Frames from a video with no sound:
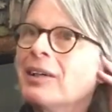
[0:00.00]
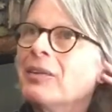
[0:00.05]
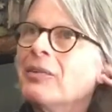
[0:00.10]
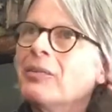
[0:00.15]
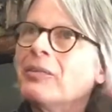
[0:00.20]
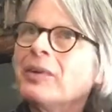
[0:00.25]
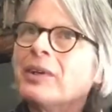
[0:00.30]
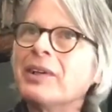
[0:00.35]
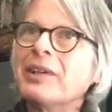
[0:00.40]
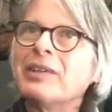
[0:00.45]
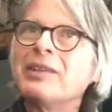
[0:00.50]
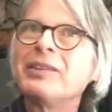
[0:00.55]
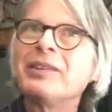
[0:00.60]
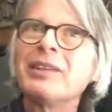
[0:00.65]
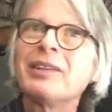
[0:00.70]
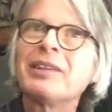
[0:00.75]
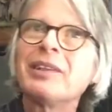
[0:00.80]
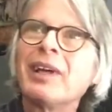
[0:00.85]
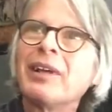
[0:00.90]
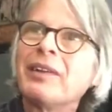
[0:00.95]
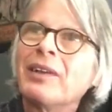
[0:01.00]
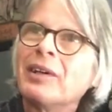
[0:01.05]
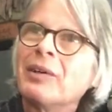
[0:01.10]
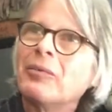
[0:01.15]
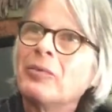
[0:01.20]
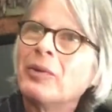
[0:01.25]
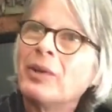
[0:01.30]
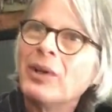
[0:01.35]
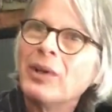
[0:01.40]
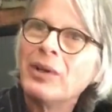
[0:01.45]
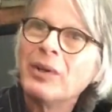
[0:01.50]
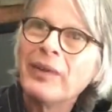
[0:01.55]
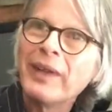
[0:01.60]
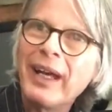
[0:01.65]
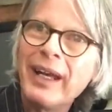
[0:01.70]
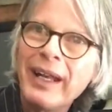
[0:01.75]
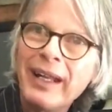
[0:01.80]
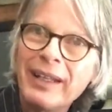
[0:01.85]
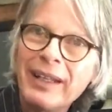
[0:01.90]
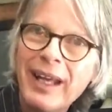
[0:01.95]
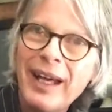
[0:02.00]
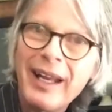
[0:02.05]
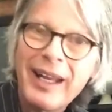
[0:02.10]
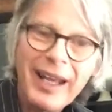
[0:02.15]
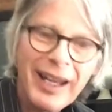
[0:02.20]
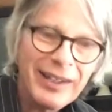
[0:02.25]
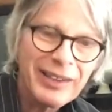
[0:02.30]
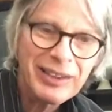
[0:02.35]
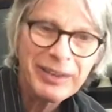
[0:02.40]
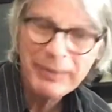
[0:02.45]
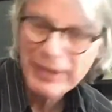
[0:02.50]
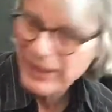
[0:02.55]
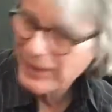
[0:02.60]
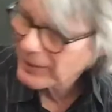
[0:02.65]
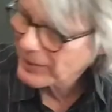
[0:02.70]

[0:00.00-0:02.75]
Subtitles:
was I thought, whoa, that has to be the